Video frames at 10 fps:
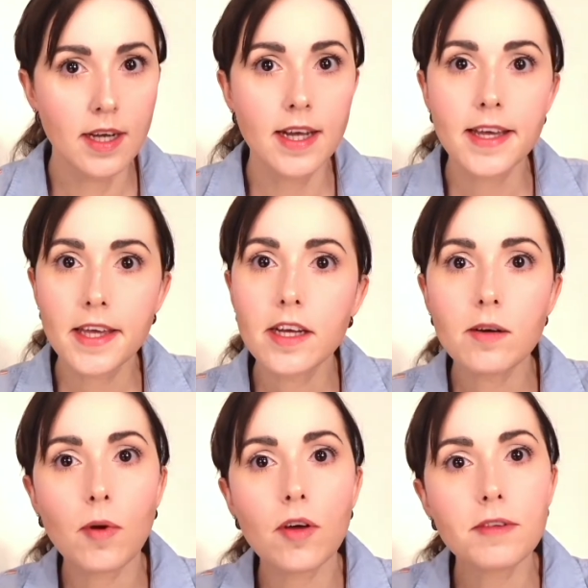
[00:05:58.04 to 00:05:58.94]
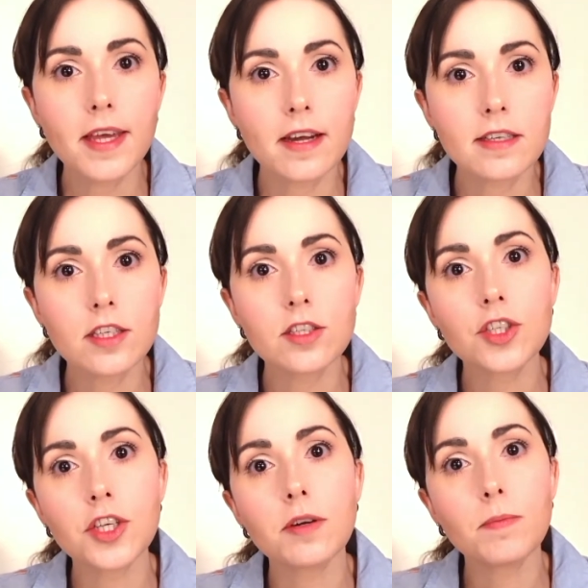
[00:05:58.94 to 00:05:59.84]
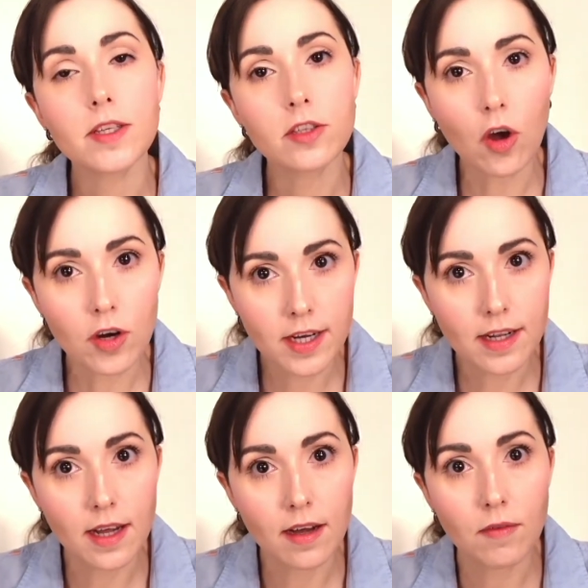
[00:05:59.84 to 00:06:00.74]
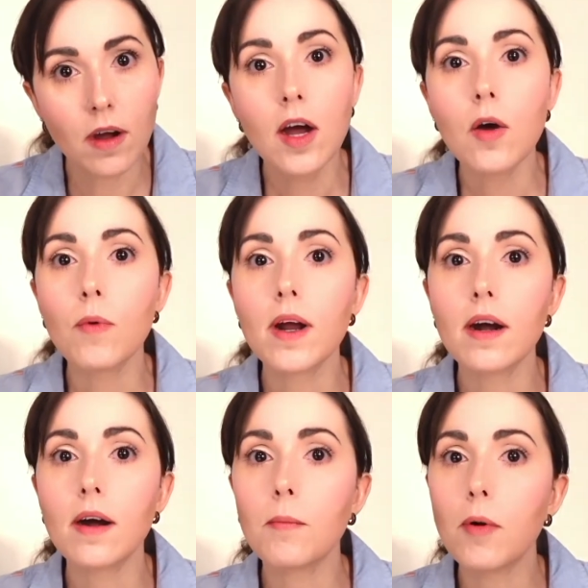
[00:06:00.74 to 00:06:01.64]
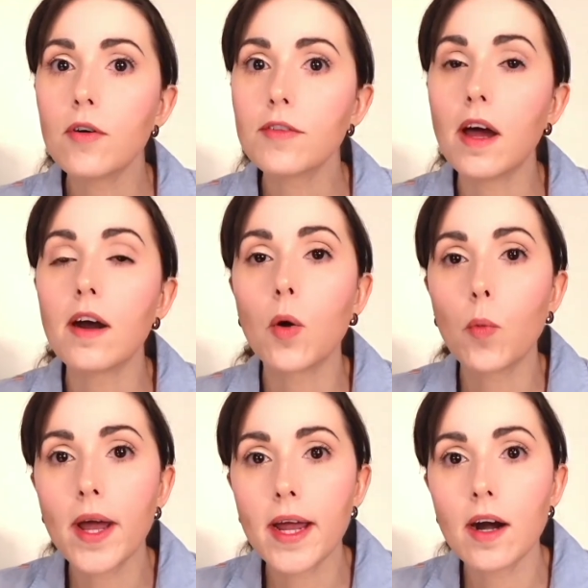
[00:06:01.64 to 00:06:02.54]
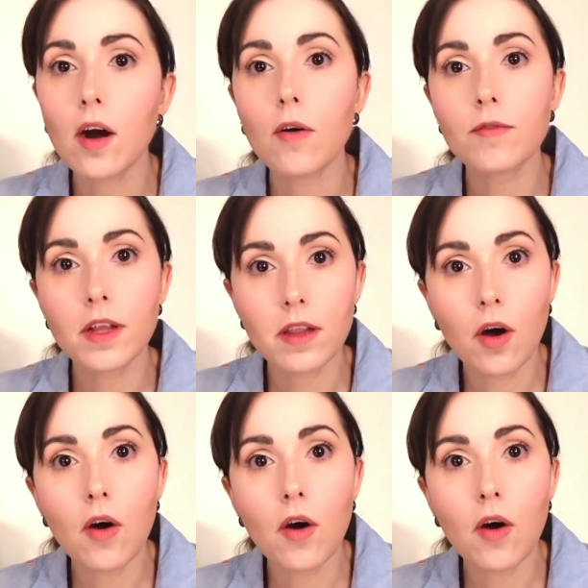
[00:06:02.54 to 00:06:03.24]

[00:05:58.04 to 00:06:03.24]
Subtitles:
Here both characters share platonic love, where both are aware of the law